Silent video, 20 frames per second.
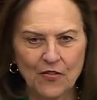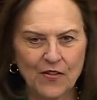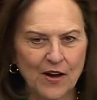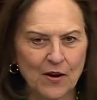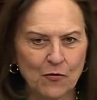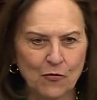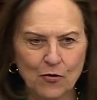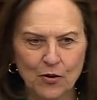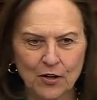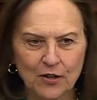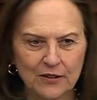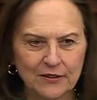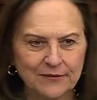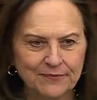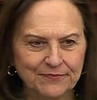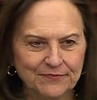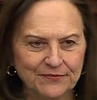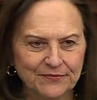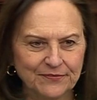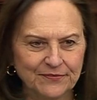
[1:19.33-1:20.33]
that work?
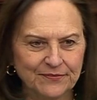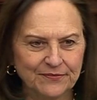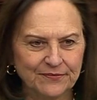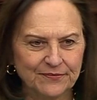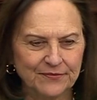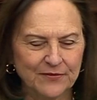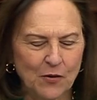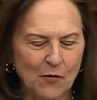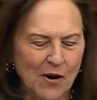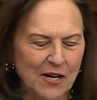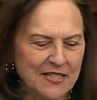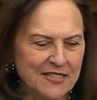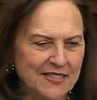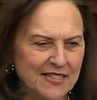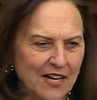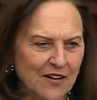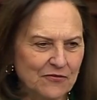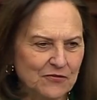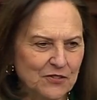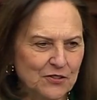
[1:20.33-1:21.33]
Why does he
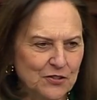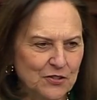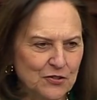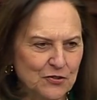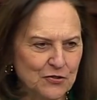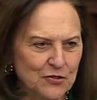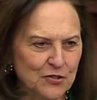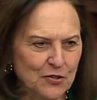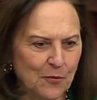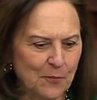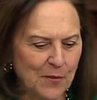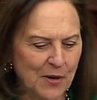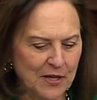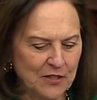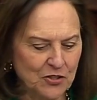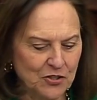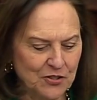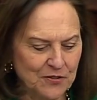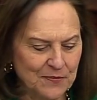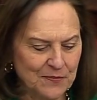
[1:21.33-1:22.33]
have to do so
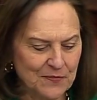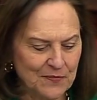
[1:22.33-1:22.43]
much?